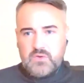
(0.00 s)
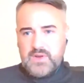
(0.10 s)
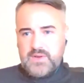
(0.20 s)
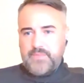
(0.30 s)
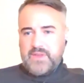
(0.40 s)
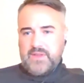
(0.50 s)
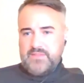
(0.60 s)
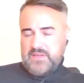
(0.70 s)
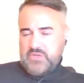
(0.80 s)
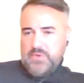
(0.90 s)
great. Okay,
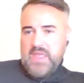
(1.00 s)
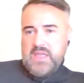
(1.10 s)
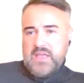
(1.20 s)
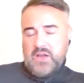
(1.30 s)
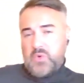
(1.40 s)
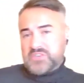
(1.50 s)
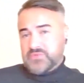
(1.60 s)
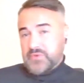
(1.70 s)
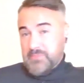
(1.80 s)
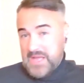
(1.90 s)
thank you. A question
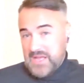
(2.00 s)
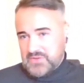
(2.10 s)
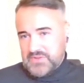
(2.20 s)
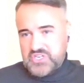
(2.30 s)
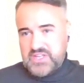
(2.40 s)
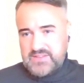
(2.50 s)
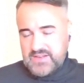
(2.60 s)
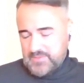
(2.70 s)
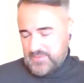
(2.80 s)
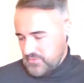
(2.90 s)
from Mark on the chat. They're
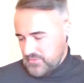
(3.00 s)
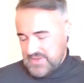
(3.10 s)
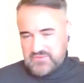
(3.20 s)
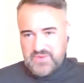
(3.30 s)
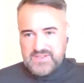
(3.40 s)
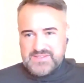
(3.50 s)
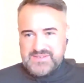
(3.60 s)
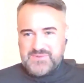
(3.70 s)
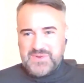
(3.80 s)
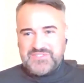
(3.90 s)
coming through thick and fast,
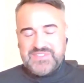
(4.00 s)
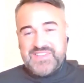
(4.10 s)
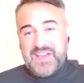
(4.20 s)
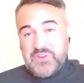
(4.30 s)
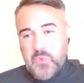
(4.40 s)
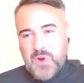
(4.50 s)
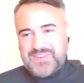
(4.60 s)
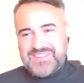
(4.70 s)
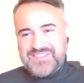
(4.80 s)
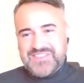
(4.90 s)
these questions. Under
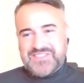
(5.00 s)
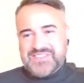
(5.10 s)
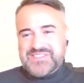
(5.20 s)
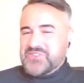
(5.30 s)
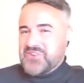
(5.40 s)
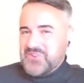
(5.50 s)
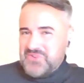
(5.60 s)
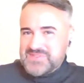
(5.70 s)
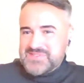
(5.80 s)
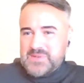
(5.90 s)
what conditions do you
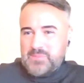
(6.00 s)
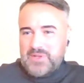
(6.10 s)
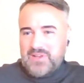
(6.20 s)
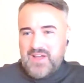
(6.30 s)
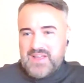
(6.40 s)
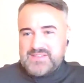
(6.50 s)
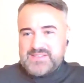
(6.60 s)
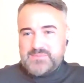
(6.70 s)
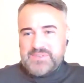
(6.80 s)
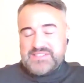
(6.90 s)
use
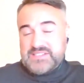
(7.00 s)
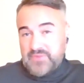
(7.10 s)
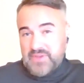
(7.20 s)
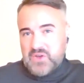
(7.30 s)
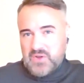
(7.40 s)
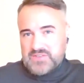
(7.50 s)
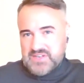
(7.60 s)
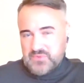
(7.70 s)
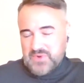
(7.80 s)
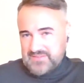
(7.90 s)
supplier-specific
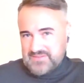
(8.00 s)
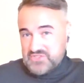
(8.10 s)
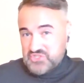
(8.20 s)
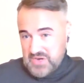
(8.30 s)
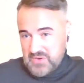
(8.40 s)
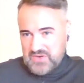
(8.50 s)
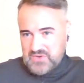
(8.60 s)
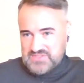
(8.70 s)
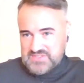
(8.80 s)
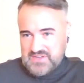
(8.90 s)
content rather than generic
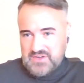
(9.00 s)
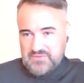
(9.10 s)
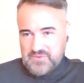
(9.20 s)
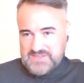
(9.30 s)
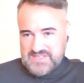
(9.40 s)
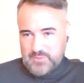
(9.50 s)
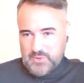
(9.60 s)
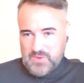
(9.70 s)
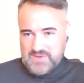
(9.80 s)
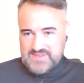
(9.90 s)
content? You know, for example,
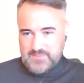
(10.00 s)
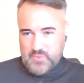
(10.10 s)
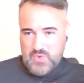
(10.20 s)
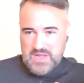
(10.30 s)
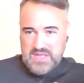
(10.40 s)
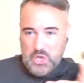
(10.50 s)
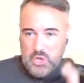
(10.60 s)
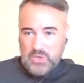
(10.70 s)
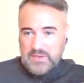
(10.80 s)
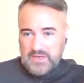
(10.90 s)
your example
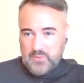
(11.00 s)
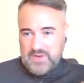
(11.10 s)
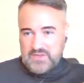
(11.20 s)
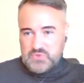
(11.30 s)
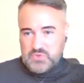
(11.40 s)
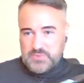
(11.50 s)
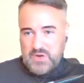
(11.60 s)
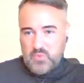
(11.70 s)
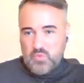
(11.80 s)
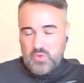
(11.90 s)
earlier where you talked
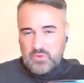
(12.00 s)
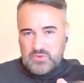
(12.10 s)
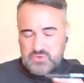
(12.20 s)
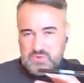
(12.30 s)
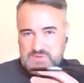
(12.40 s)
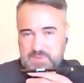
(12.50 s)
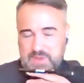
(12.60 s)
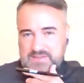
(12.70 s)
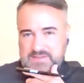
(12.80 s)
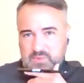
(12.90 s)
about wall or door
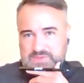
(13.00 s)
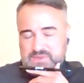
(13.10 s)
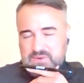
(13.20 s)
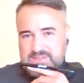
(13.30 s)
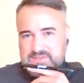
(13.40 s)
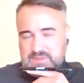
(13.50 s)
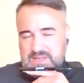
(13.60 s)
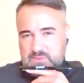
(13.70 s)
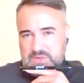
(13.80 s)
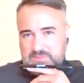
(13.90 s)
specs. What's your answer on
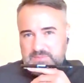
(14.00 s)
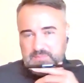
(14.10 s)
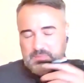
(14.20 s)
that one?